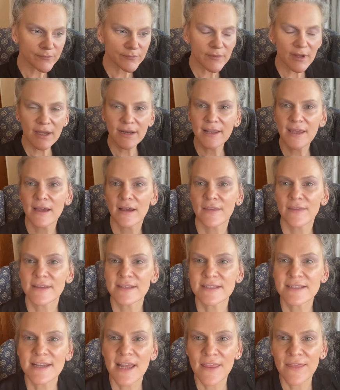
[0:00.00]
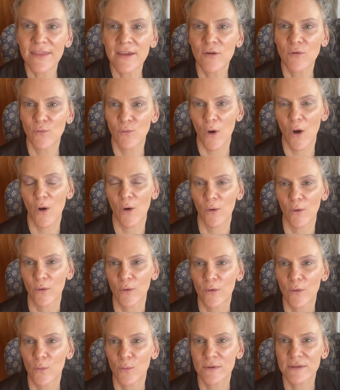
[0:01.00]
Now, there's nothing
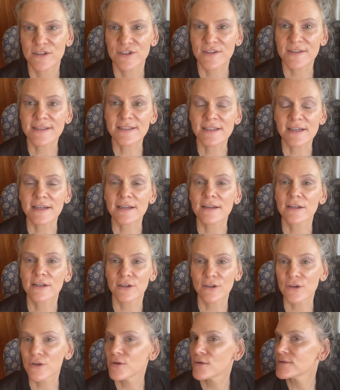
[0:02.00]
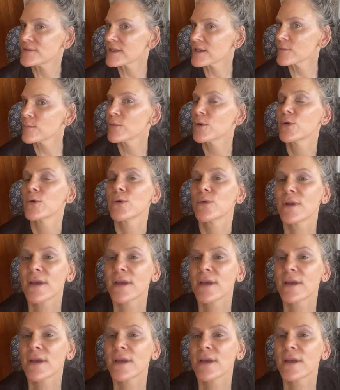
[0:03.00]
wrong with just using Moon.